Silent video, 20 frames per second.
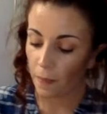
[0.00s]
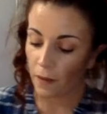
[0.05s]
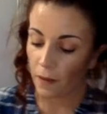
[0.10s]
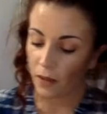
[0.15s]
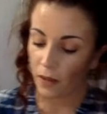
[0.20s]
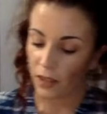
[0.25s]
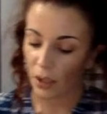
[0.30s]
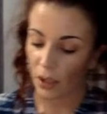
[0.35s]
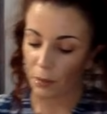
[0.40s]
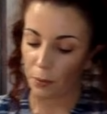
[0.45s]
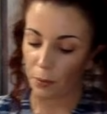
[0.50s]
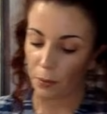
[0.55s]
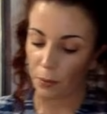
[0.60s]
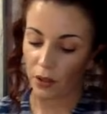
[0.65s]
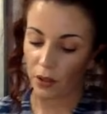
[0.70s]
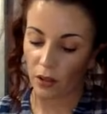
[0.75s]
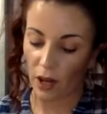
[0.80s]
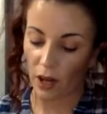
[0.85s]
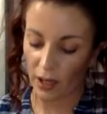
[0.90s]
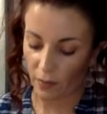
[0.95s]
Tell me about
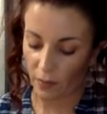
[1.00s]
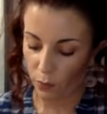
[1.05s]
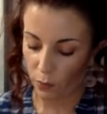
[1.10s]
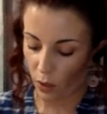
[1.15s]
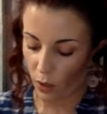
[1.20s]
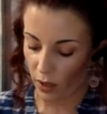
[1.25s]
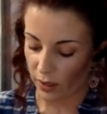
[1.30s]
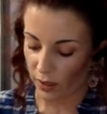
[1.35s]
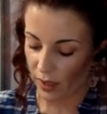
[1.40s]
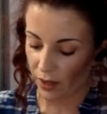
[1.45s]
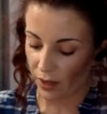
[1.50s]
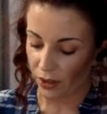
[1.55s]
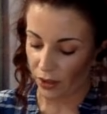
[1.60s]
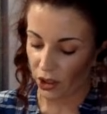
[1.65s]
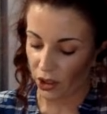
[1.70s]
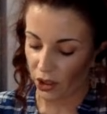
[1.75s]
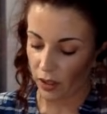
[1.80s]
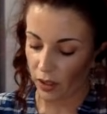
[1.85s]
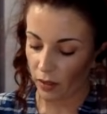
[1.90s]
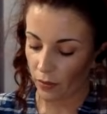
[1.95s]
the Nine of Wands
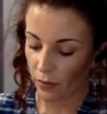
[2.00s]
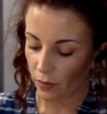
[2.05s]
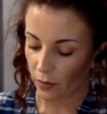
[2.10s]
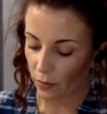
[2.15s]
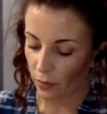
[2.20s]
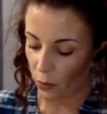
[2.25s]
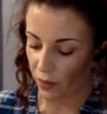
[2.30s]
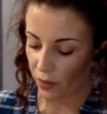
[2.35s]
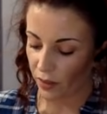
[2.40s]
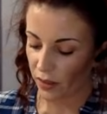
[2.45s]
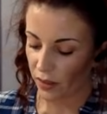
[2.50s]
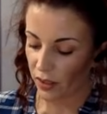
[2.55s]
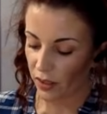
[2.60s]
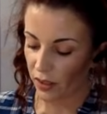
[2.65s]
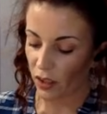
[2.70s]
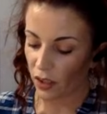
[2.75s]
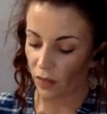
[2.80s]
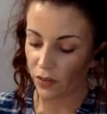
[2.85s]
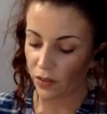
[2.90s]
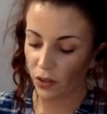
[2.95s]
energy with the
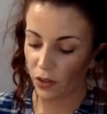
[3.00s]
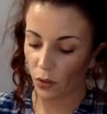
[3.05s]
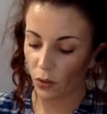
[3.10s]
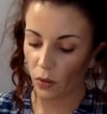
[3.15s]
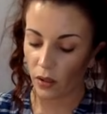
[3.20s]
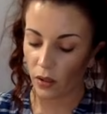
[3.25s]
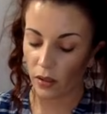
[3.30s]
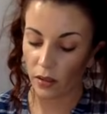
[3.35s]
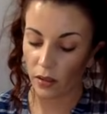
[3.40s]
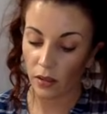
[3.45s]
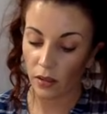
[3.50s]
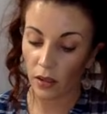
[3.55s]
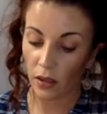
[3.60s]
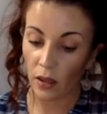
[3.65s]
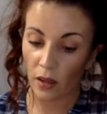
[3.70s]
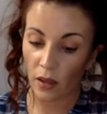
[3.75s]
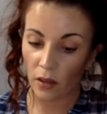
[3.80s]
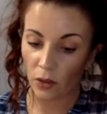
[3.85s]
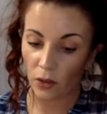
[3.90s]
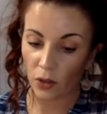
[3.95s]
Six of Swords.
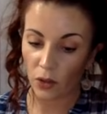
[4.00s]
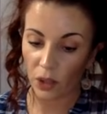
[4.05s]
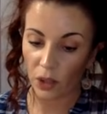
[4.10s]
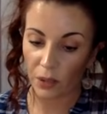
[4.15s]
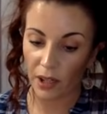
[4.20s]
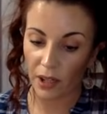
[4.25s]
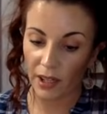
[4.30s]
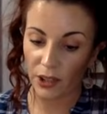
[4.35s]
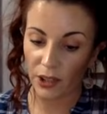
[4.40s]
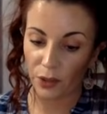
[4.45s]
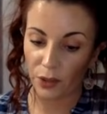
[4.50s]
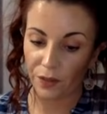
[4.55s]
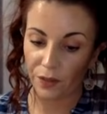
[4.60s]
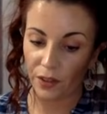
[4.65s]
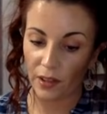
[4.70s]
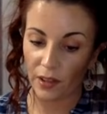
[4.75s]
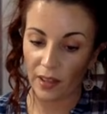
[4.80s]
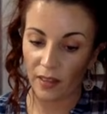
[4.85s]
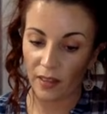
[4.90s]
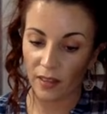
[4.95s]
So Gemini, I do
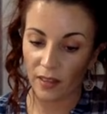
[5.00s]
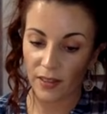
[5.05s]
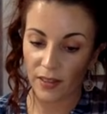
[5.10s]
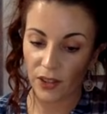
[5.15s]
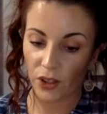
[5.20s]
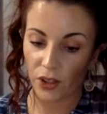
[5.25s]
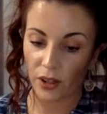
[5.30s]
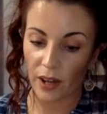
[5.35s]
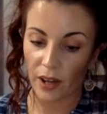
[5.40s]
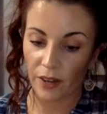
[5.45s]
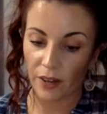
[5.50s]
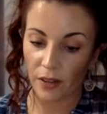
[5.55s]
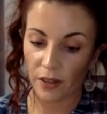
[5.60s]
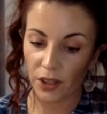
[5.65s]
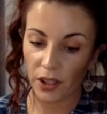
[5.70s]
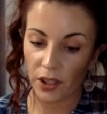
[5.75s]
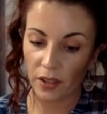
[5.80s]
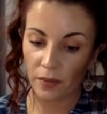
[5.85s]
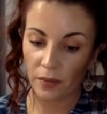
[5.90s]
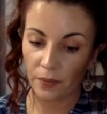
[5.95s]
feel like this is your
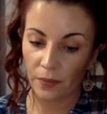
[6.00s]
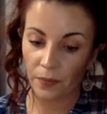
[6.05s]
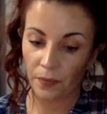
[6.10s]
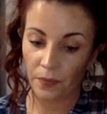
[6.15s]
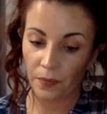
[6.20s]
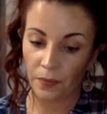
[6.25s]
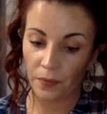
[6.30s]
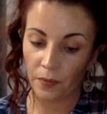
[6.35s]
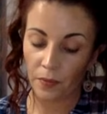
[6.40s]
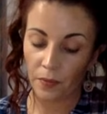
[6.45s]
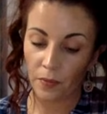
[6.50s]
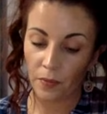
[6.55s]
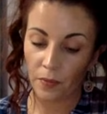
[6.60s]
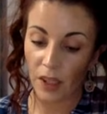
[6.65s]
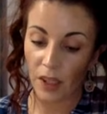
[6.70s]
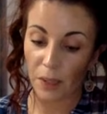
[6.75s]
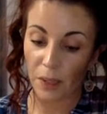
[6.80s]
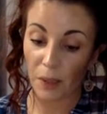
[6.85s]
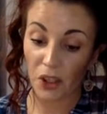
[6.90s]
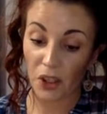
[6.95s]
energy,
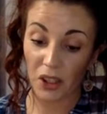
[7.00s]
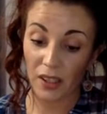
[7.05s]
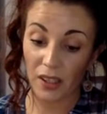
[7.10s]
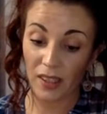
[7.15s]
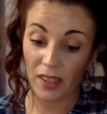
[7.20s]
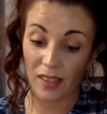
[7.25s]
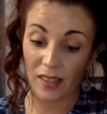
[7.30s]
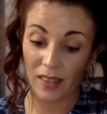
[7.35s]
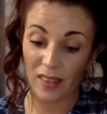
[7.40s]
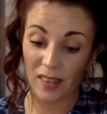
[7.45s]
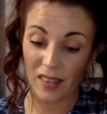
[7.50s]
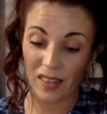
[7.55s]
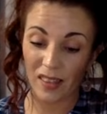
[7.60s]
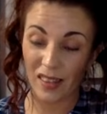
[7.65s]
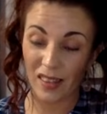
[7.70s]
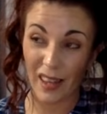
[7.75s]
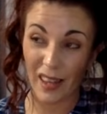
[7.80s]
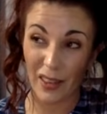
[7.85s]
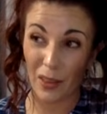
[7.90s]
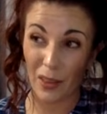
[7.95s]
especially since this
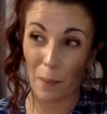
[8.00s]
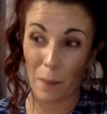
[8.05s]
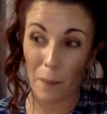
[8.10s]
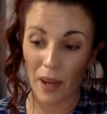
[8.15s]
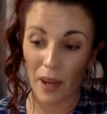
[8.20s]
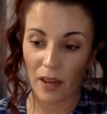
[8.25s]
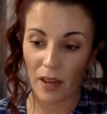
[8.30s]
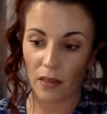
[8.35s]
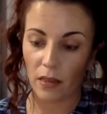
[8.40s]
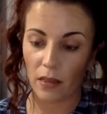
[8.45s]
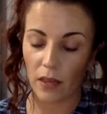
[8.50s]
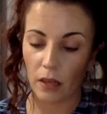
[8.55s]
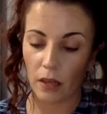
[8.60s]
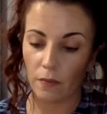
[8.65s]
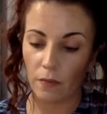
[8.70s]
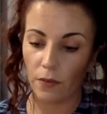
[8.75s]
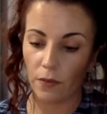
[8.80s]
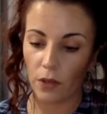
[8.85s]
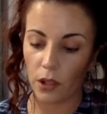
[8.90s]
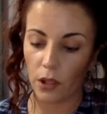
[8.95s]
is like the main
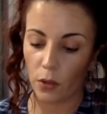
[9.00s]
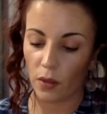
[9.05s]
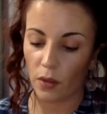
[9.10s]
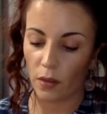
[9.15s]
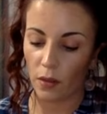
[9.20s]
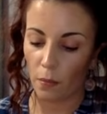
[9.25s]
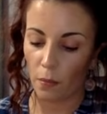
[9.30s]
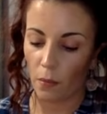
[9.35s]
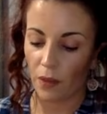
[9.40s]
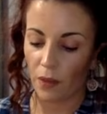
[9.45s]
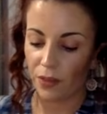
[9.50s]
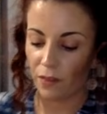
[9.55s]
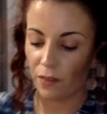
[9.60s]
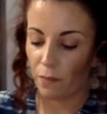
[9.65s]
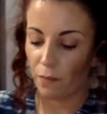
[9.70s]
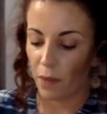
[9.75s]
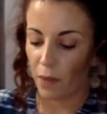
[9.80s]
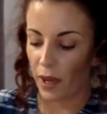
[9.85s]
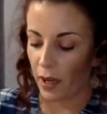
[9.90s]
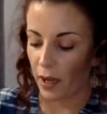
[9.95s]
theme for you in the month of
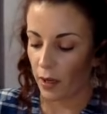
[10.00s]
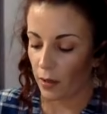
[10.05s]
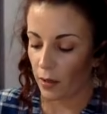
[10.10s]
May.